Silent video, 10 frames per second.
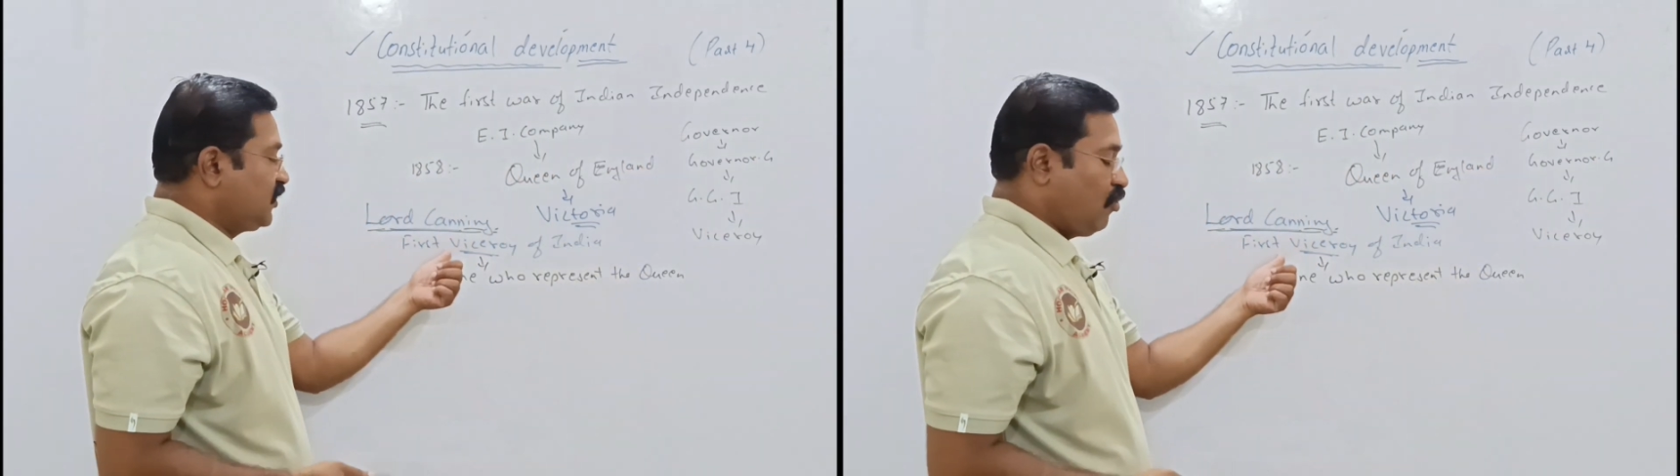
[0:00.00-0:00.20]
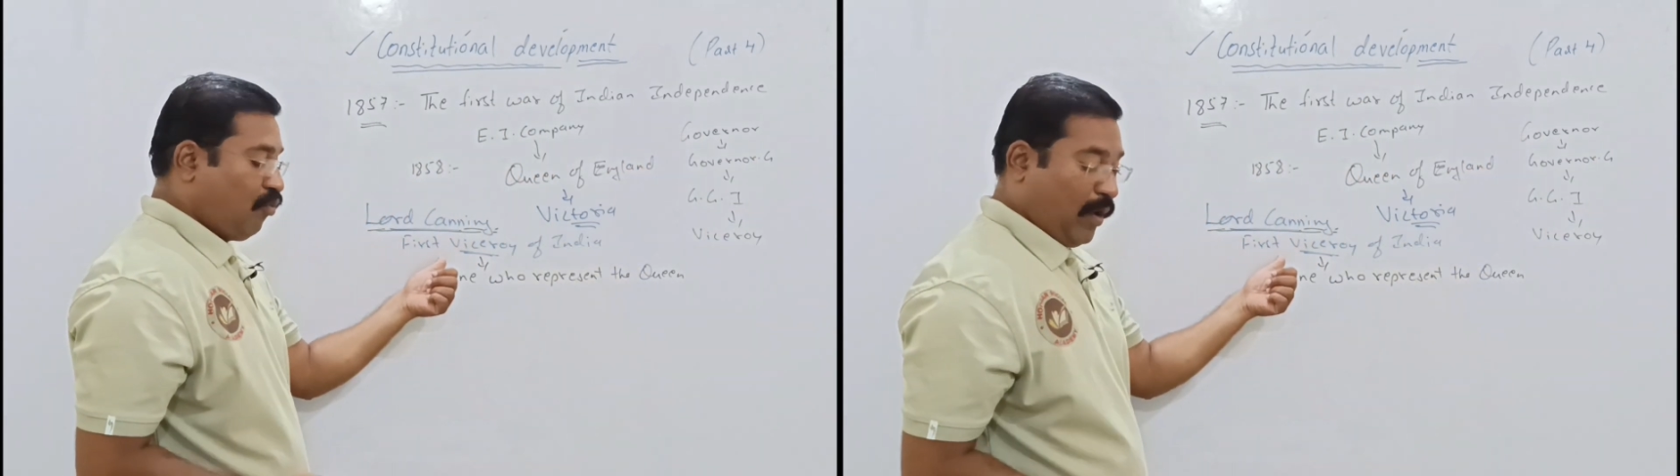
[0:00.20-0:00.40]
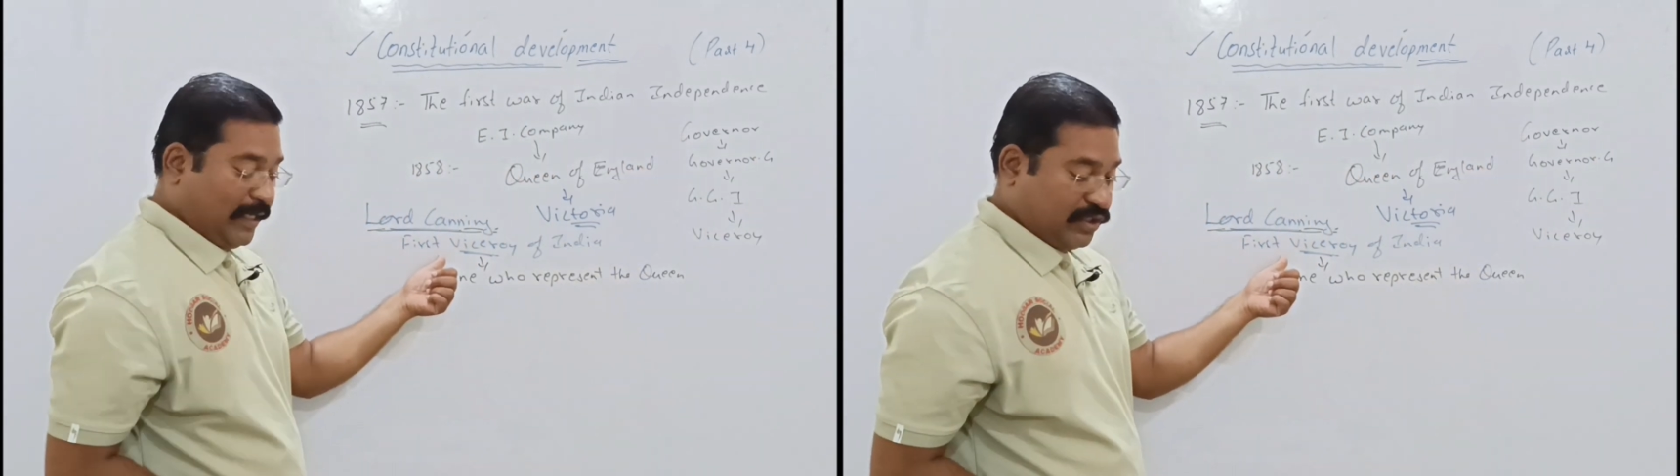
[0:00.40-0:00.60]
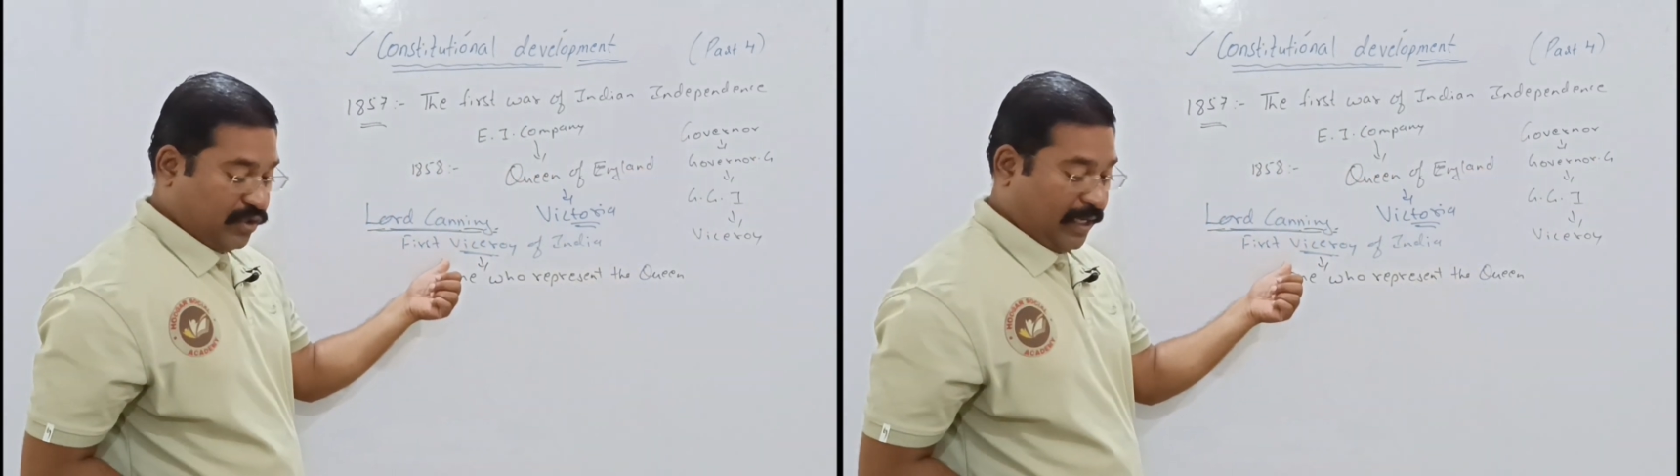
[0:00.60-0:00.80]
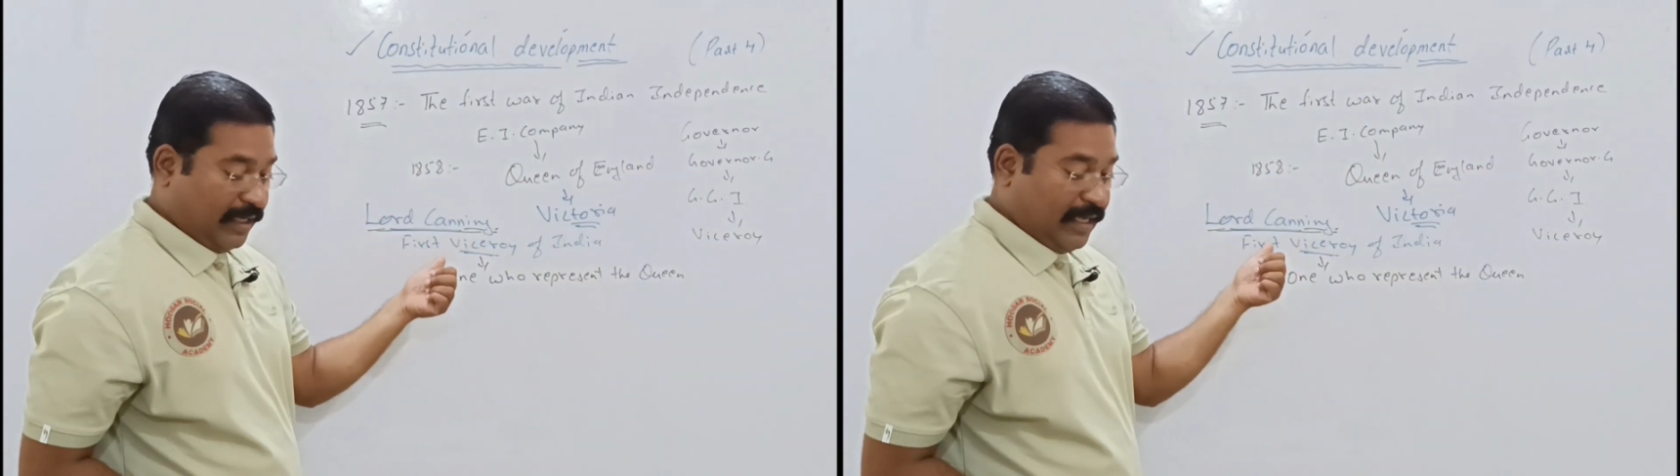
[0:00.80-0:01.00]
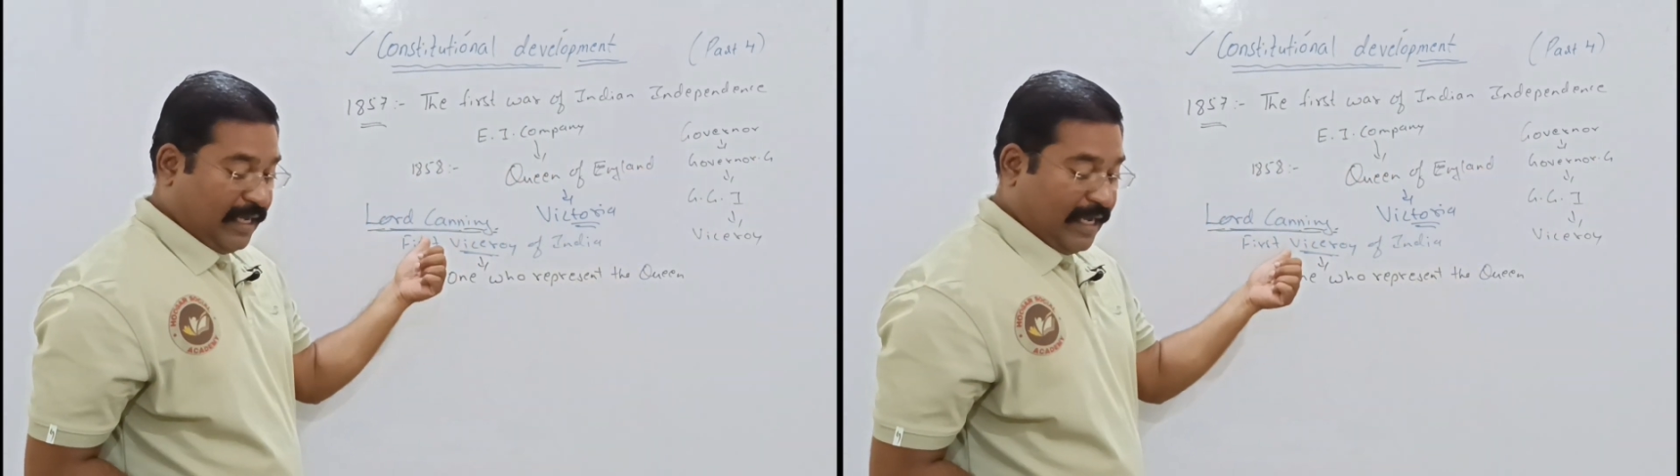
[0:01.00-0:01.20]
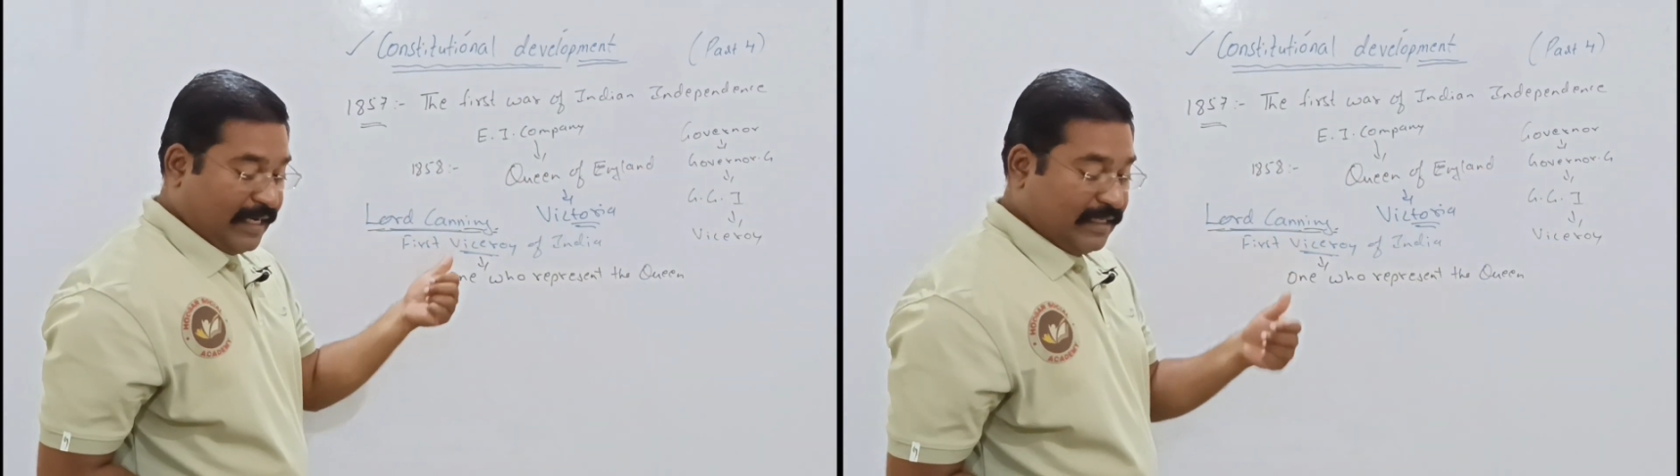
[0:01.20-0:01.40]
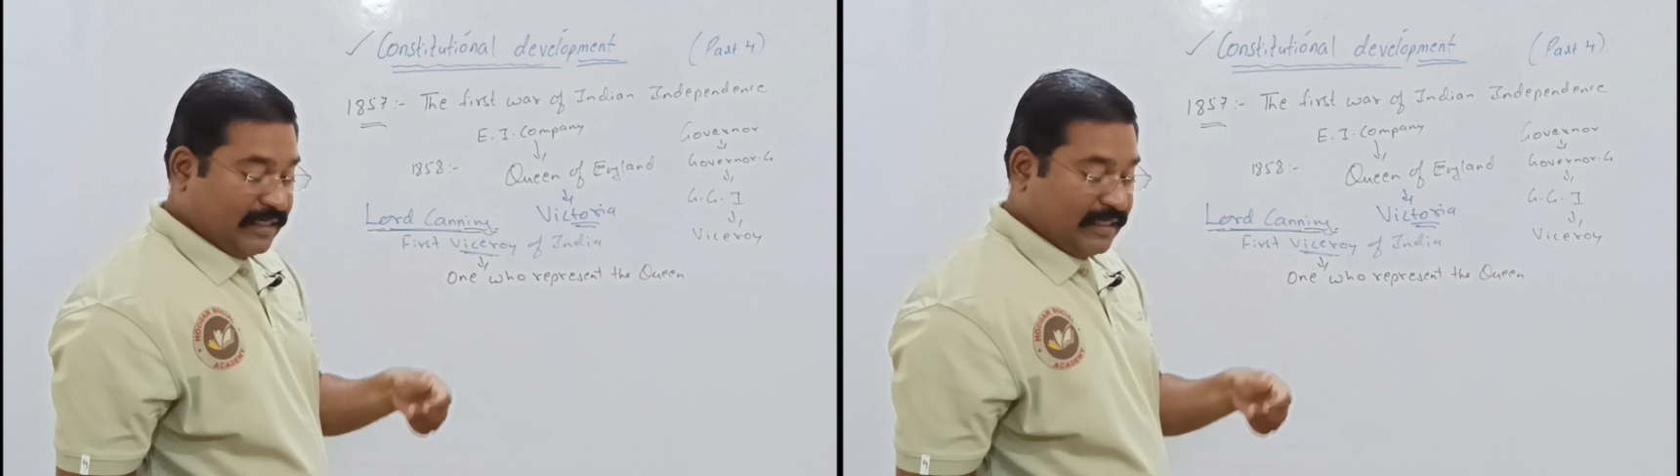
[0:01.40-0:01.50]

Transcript: Viceroy. Another